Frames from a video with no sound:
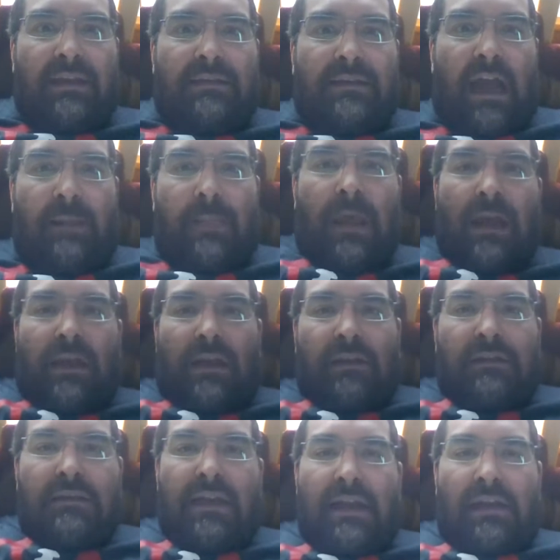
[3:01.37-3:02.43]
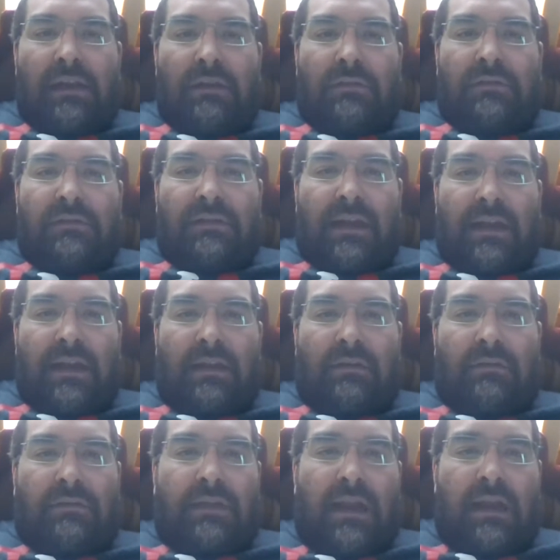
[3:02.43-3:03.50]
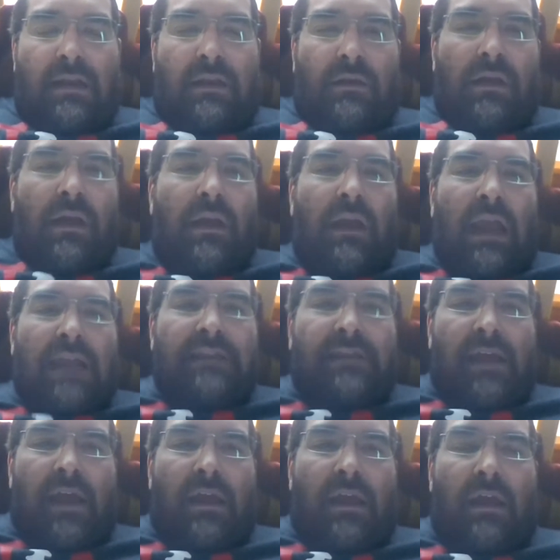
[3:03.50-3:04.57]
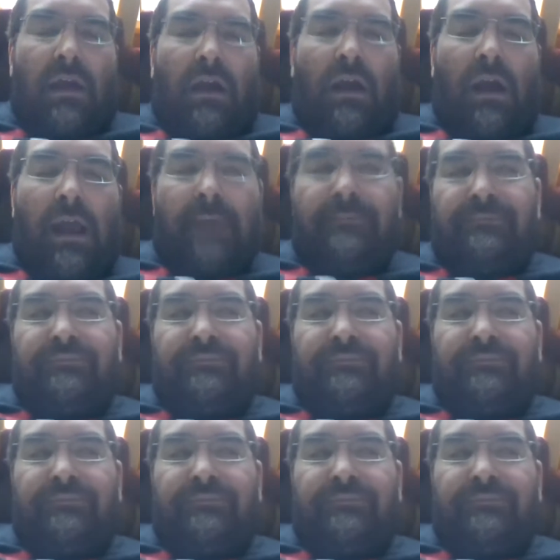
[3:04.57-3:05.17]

in time. And say, all right,